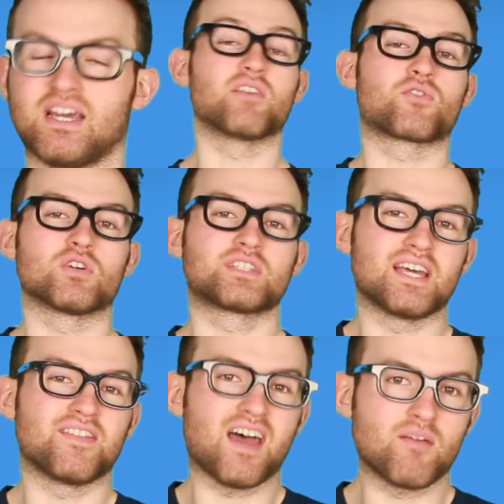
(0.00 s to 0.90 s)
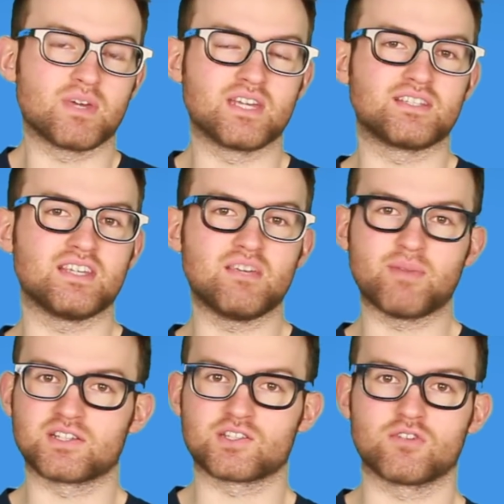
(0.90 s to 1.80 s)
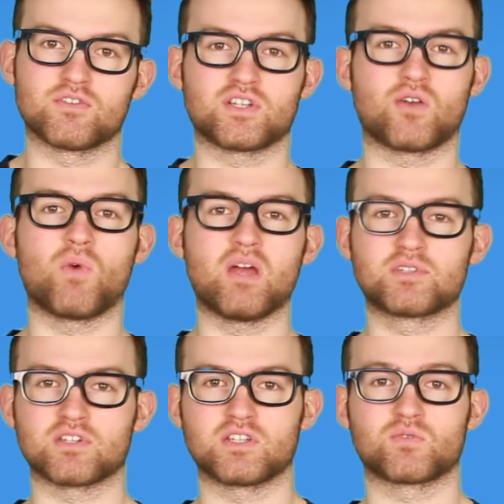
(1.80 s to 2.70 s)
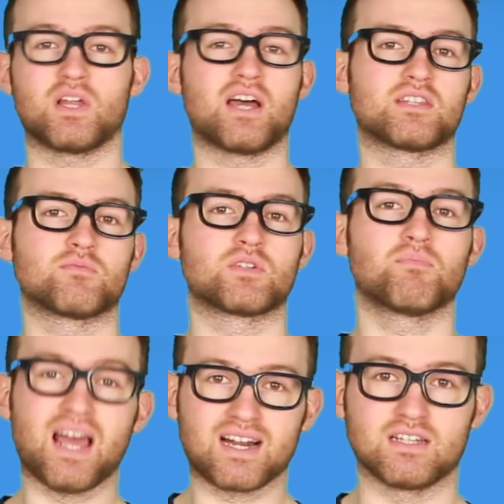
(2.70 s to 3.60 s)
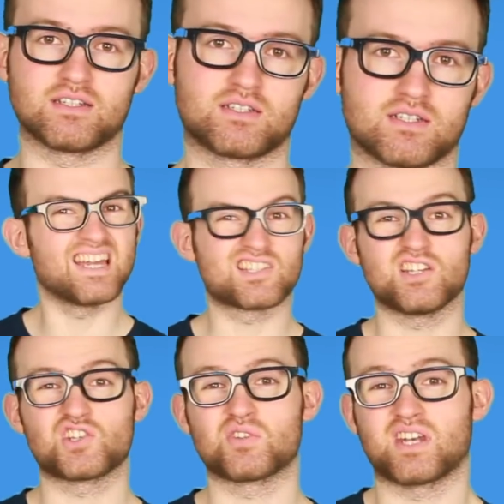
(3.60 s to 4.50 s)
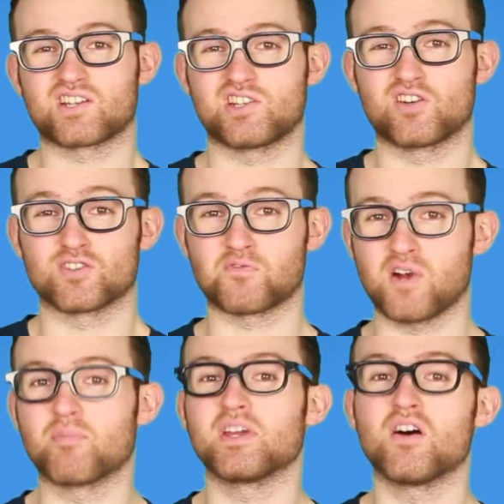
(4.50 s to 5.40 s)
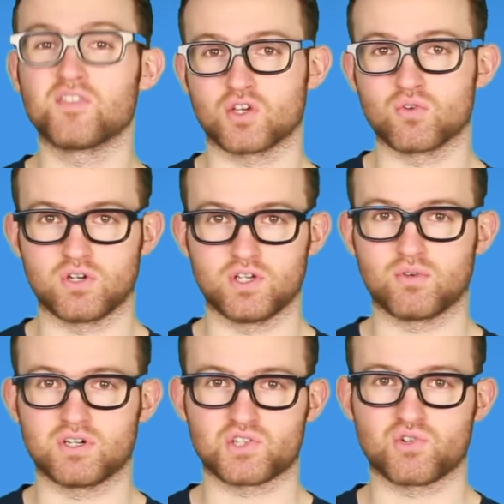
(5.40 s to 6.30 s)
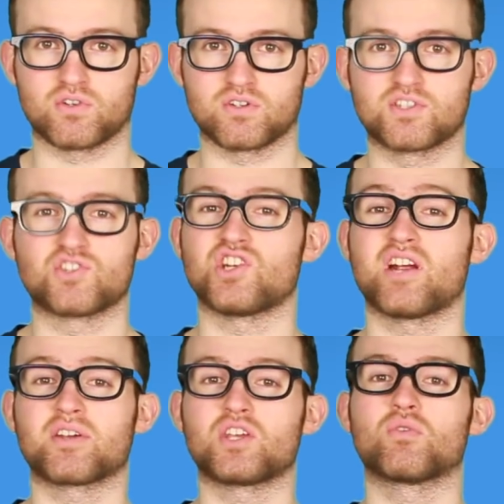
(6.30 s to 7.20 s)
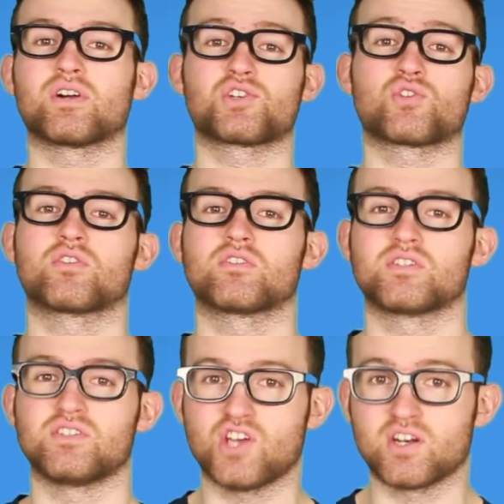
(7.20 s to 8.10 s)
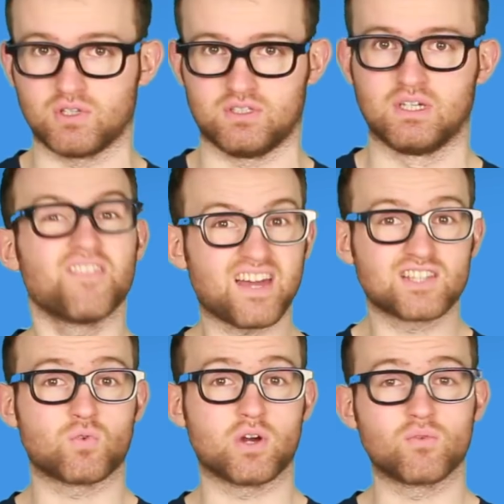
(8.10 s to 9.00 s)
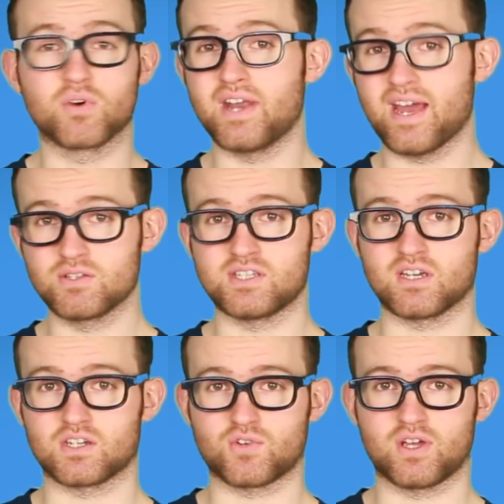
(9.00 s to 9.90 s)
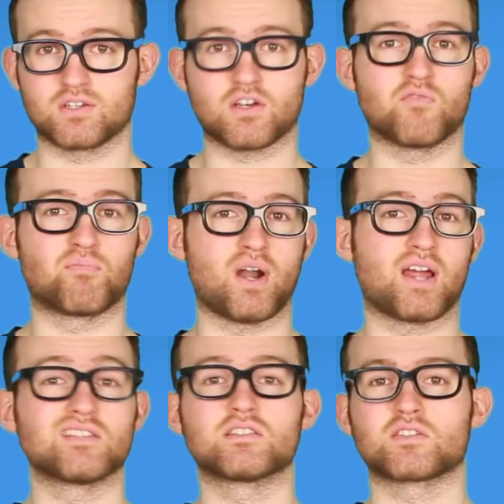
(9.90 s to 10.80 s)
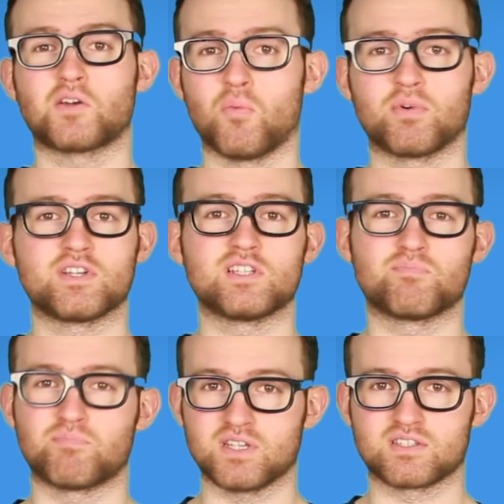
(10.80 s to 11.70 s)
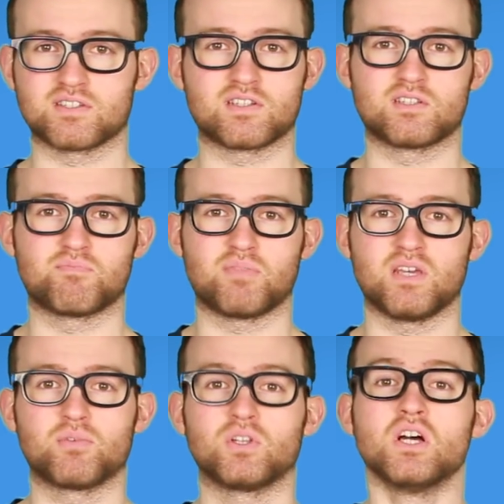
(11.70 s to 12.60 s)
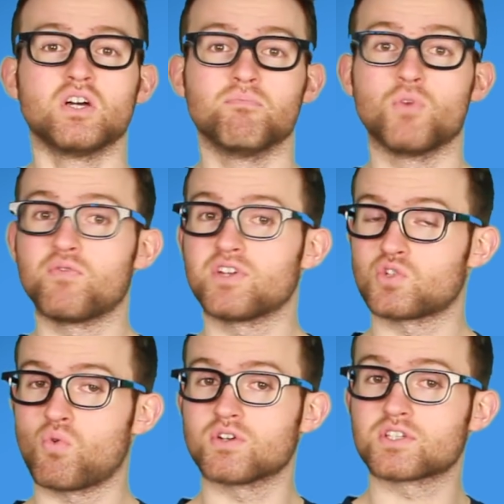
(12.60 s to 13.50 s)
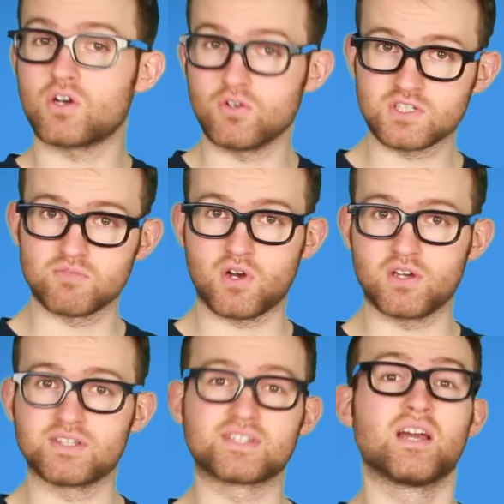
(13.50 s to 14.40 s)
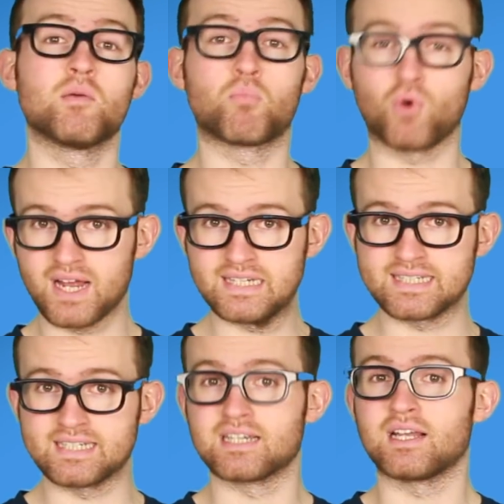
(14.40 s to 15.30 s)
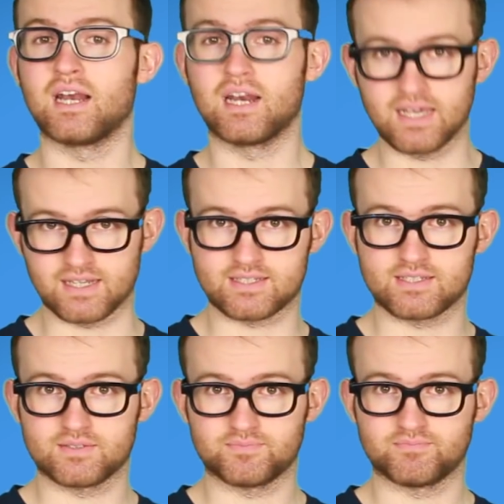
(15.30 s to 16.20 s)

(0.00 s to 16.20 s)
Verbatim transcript: And of course, then that means email servers and websites will add them to blacklists. It's an issue that actually goes far beyond the Google URL shortener to generic URL shorteners in general. That's why we're now seeing a trend of brands, companies, businesses, people moving towards customized, branded links.